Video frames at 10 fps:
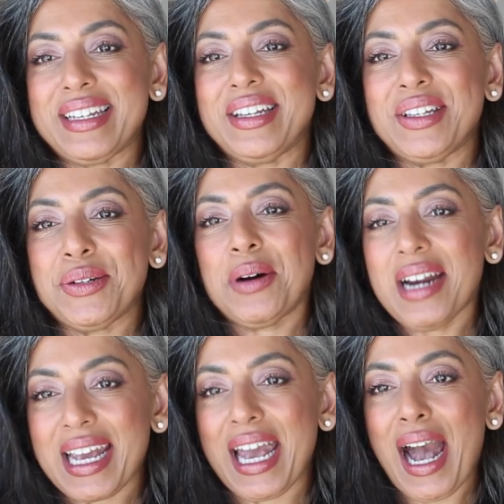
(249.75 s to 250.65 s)
you want
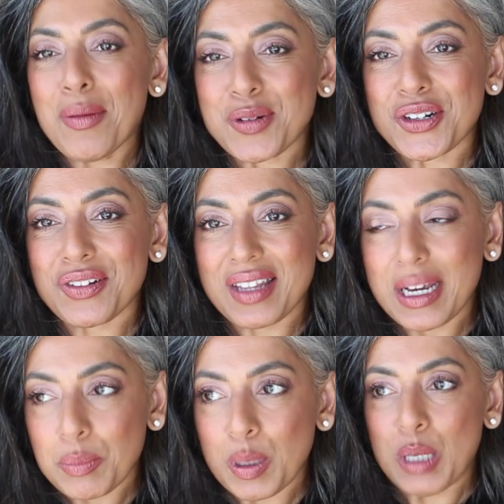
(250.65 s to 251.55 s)
to capture,
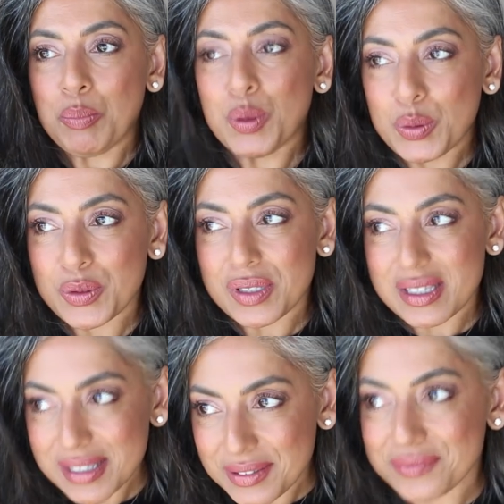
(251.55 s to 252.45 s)
like,
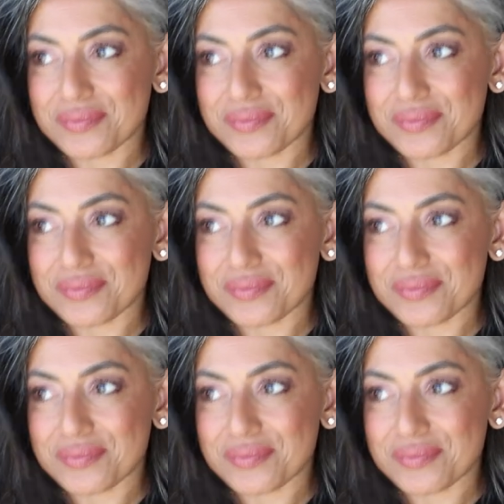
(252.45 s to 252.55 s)
people's